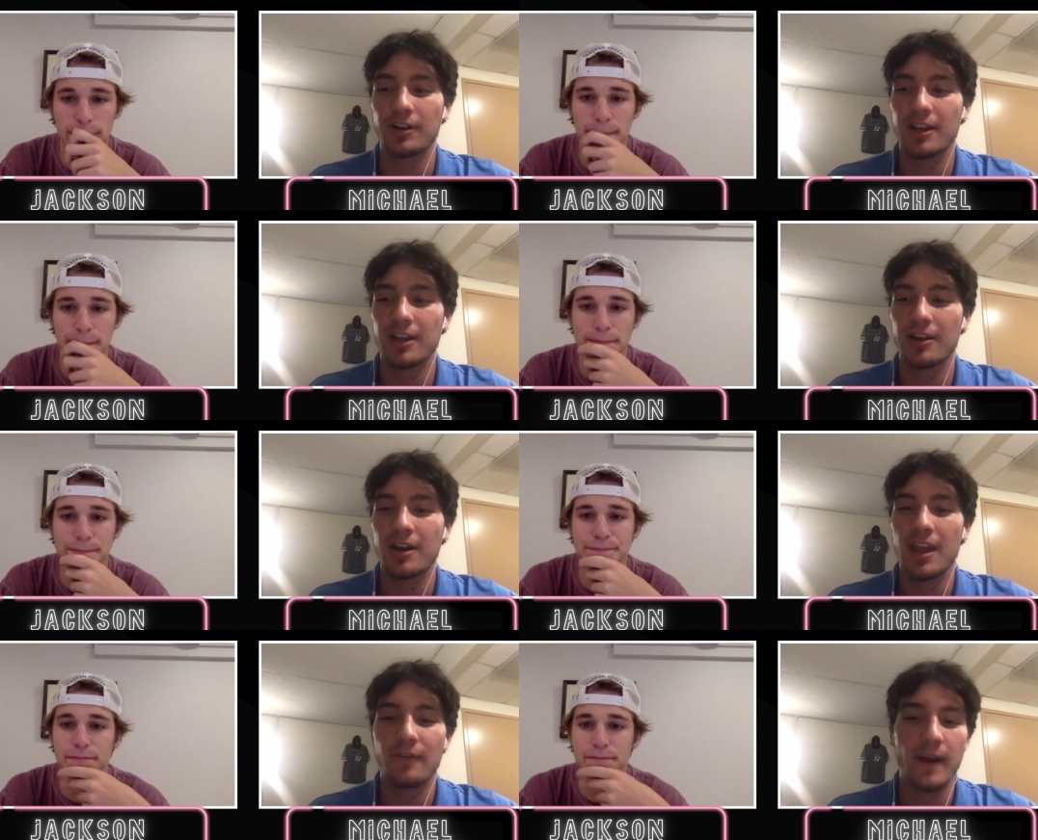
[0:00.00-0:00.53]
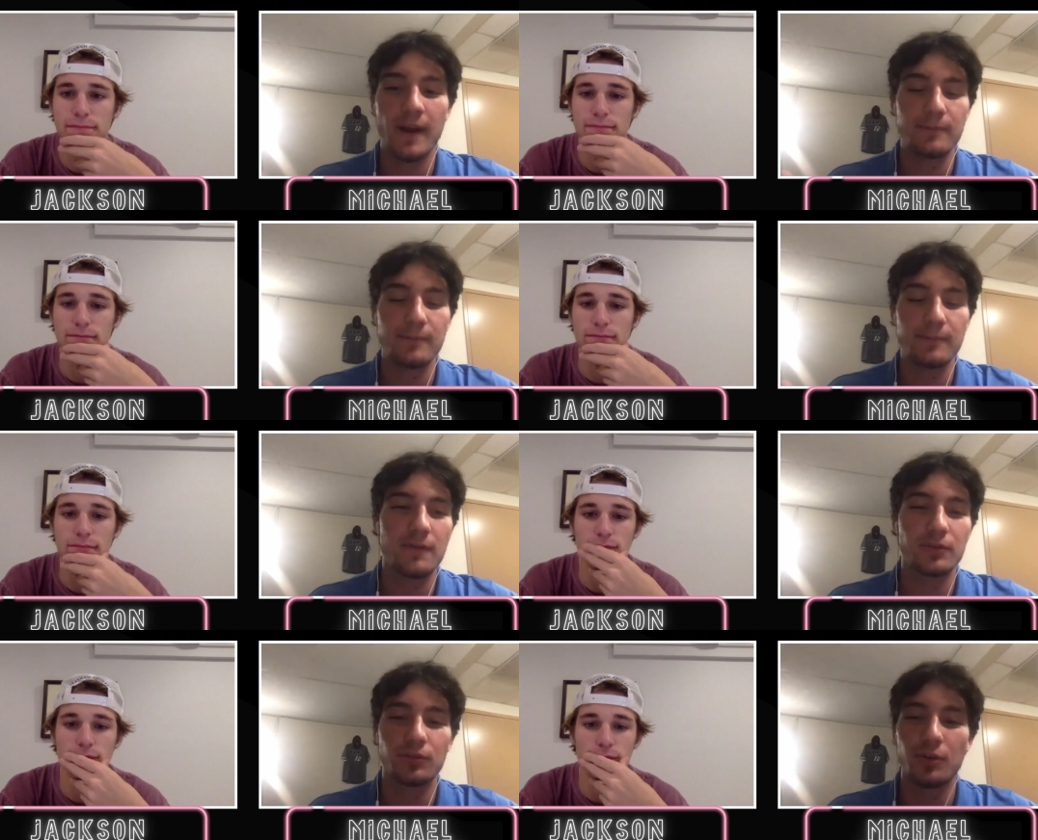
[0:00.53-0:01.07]
Speaker 1: If I'm Trevor
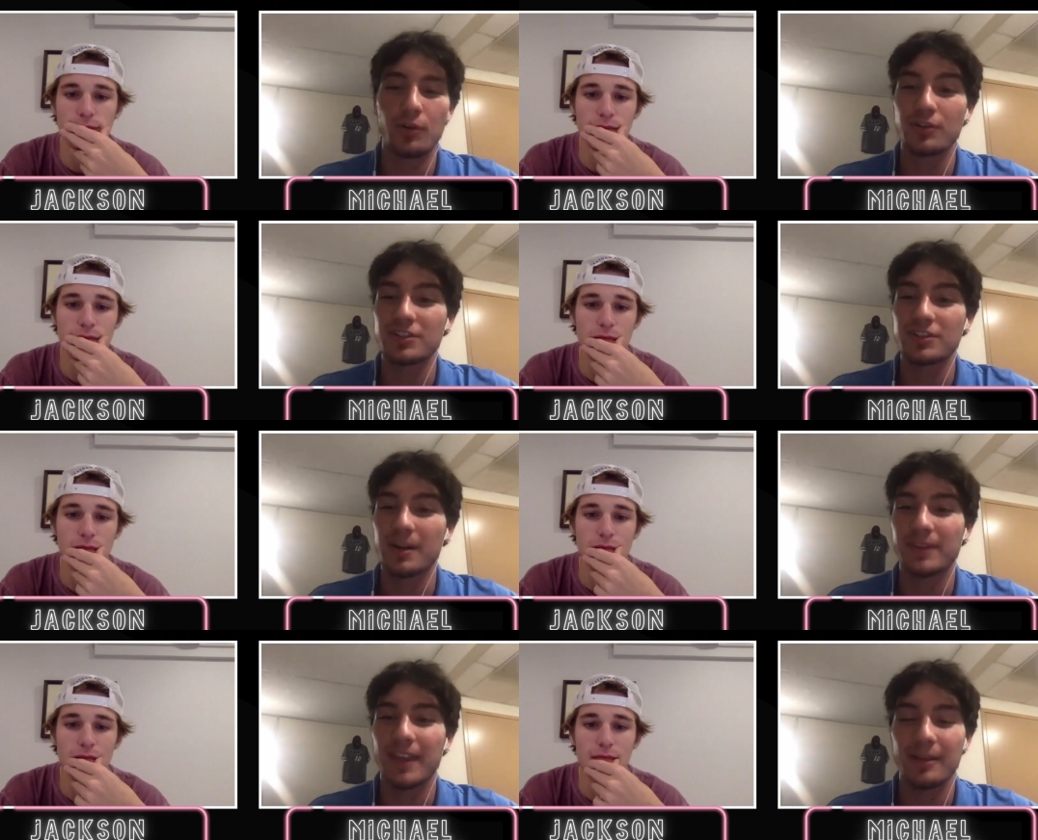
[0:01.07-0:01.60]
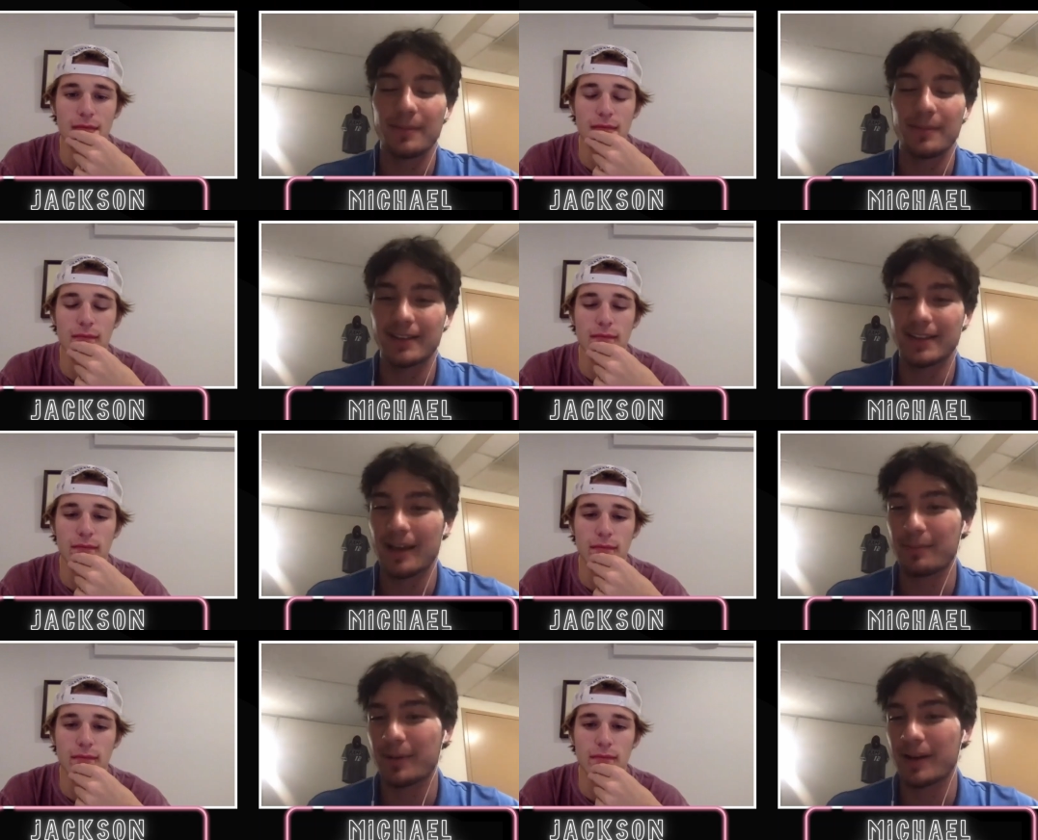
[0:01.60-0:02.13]
Lawrence, I'm thinking about that
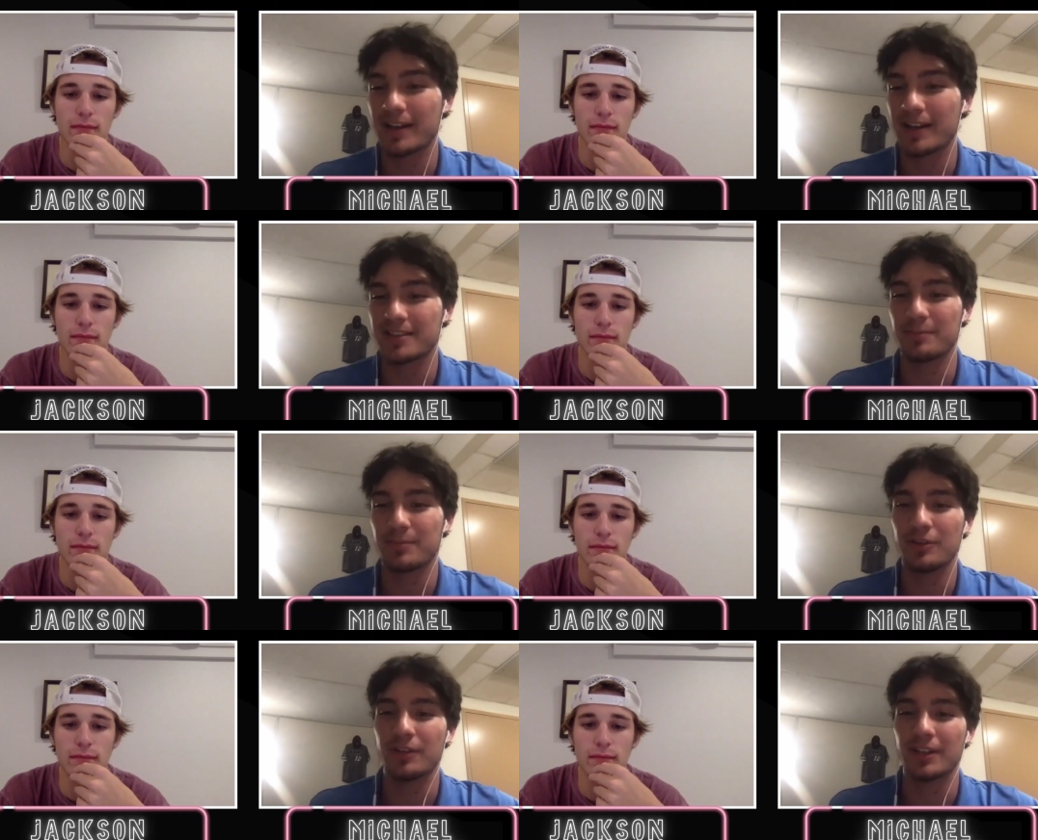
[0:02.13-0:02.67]
possibility.